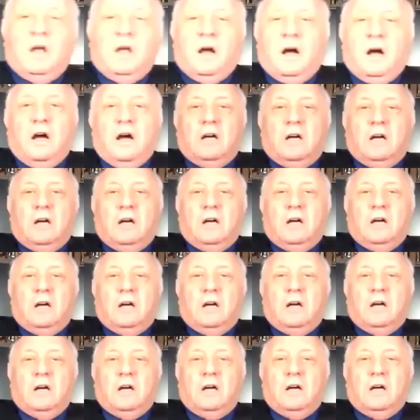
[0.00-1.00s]
It
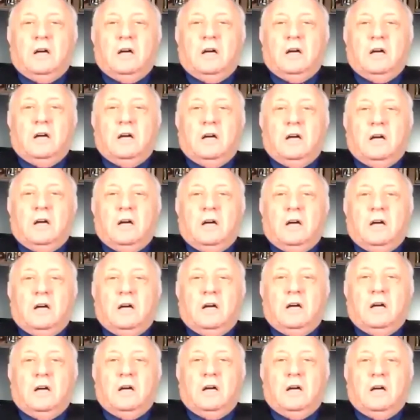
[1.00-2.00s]
used to take 10
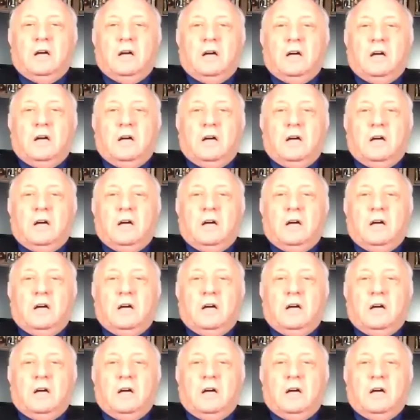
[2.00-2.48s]
minutes to make a